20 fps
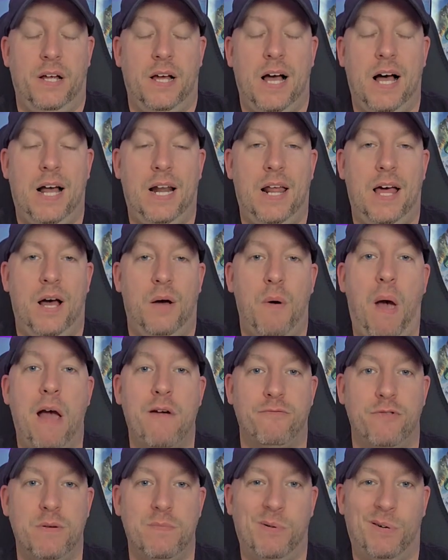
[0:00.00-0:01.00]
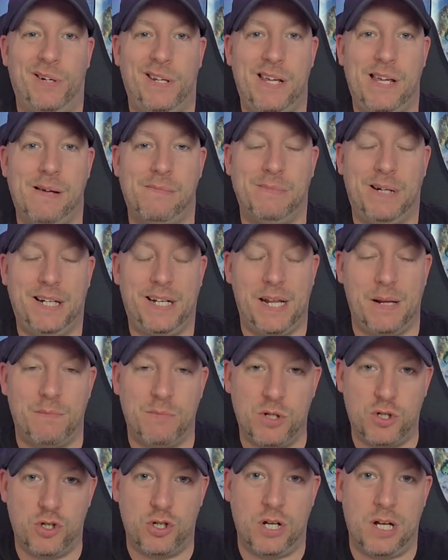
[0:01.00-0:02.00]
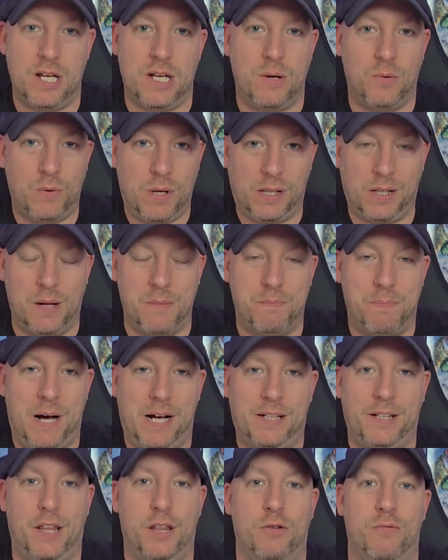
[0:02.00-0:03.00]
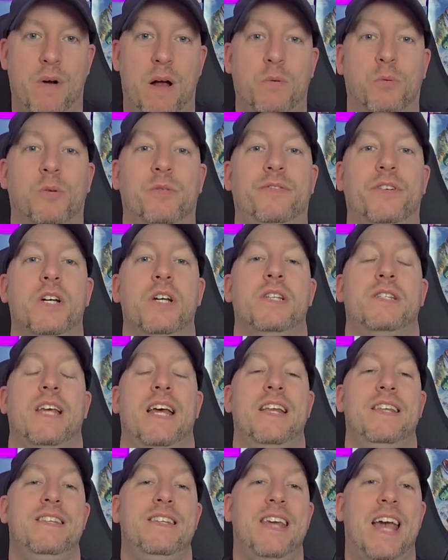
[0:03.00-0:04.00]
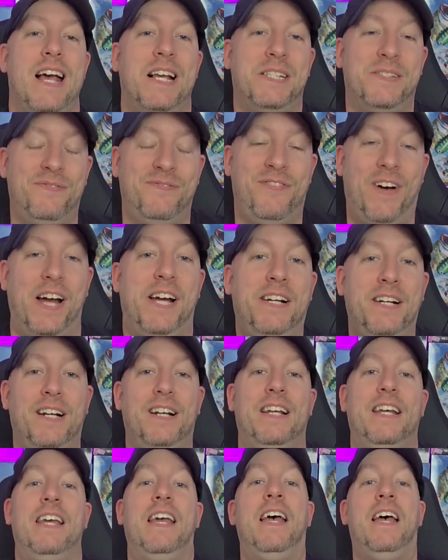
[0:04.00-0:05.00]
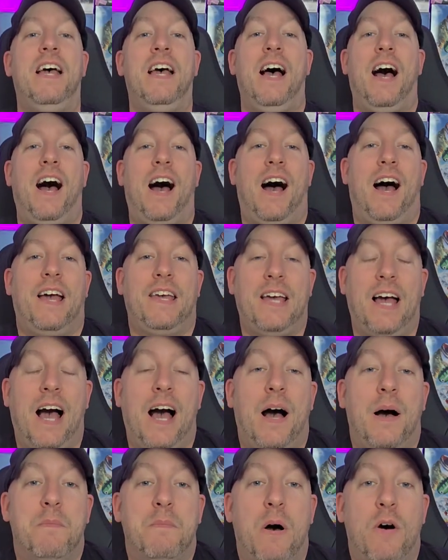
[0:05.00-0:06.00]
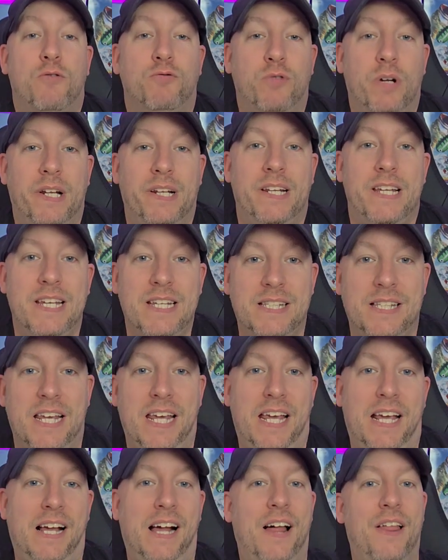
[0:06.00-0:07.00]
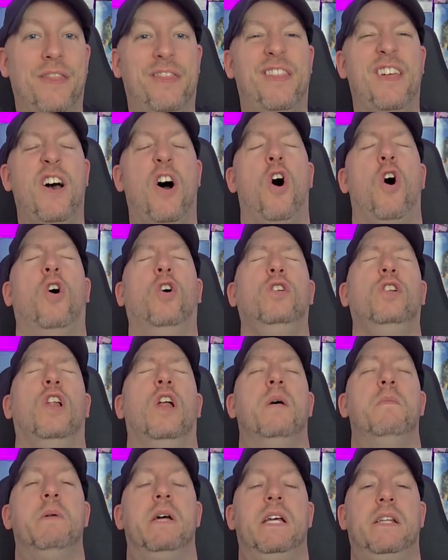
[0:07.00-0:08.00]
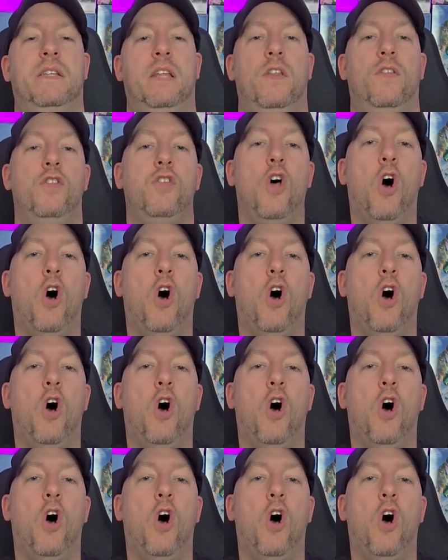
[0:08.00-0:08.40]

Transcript: Hello everybody, my name's G, welcome back to the RetroVerse, and yes, finally I am releasing the ultimate